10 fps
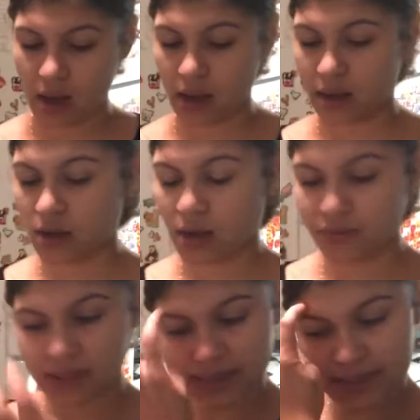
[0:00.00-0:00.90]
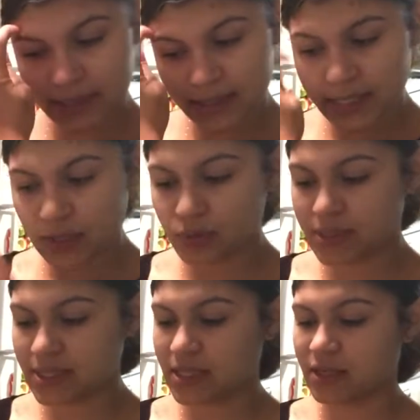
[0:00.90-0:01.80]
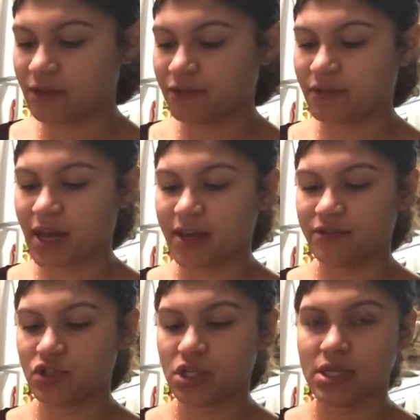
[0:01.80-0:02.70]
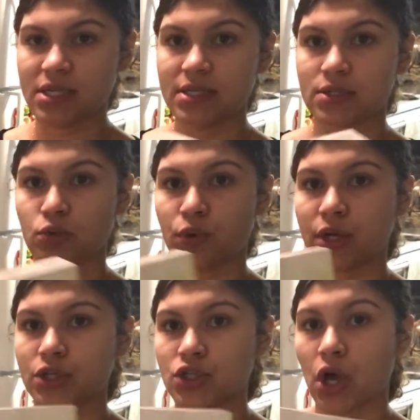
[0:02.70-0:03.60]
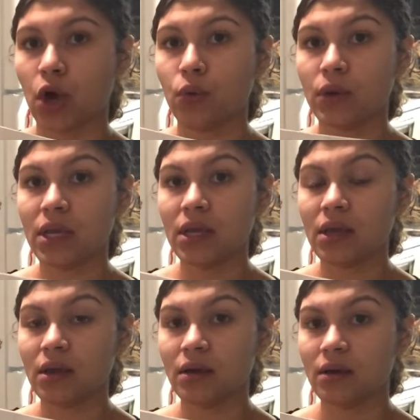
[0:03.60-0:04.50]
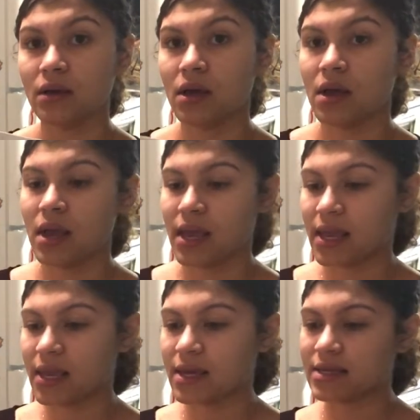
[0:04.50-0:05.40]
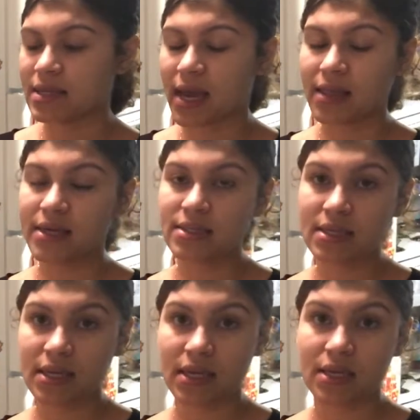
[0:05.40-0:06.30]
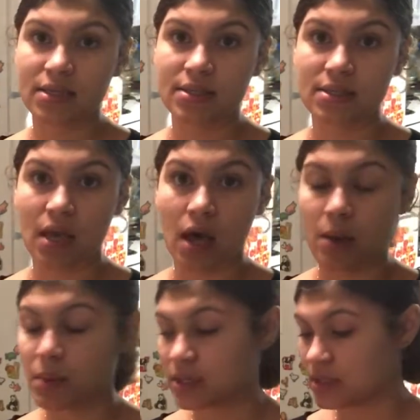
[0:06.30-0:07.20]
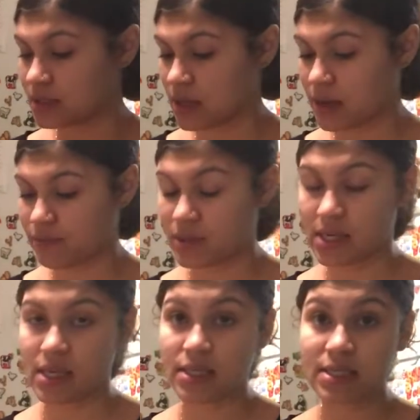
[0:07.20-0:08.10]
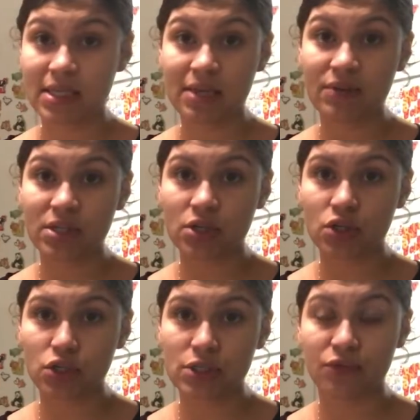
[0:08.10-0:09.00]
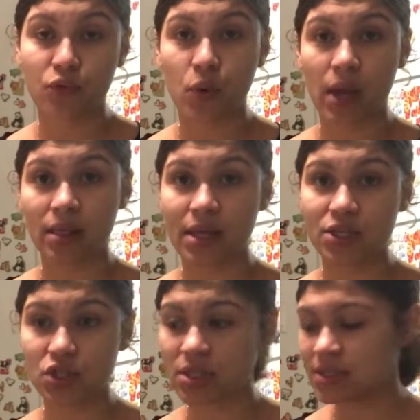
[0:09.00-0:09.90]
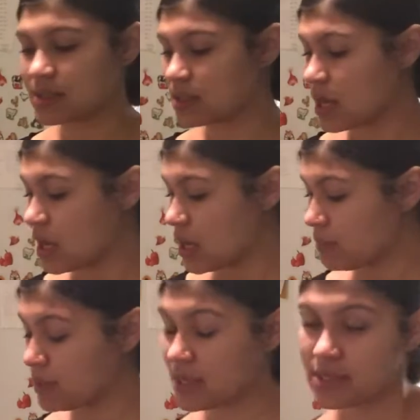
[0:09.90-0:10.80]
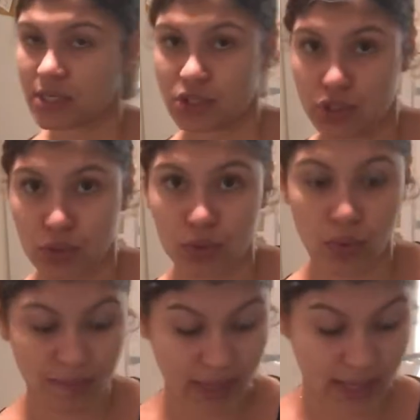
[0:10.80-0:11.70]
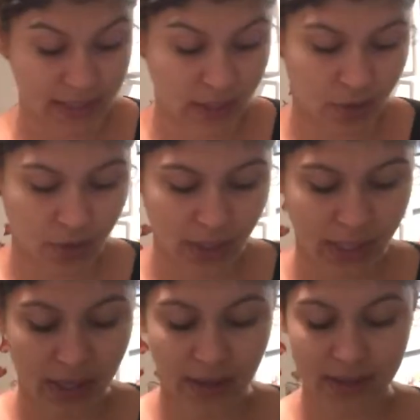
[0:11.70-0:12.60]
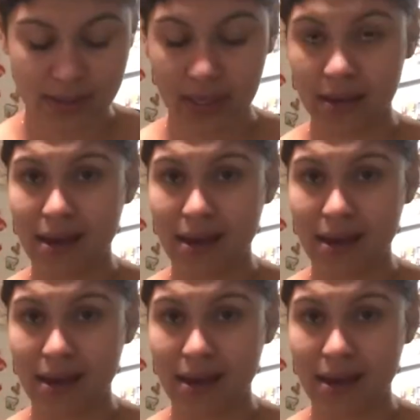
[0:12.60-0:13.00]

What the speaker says: I got this Lean Cuisine 5 cheese rigatoni. And I like to get some of the TV dinners for lunches because I do make dinner and